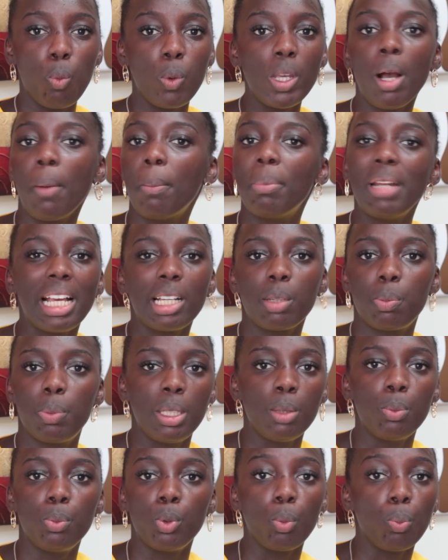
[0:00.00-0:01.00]
we are black
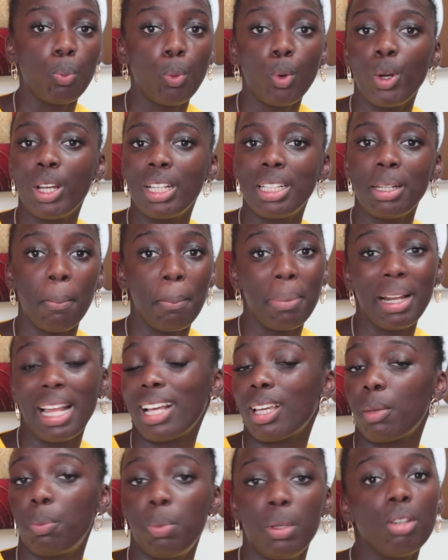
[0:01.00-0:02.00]
oh, people oh point
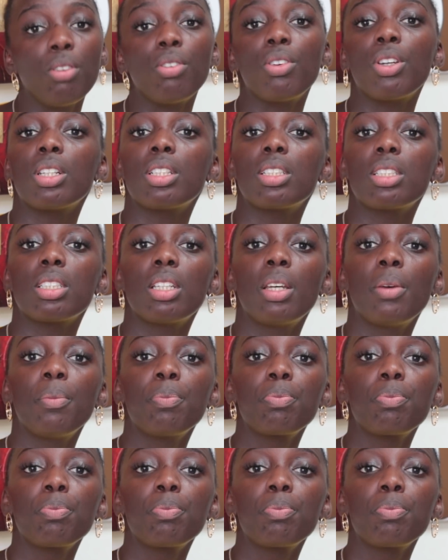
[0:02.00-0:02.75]
black people.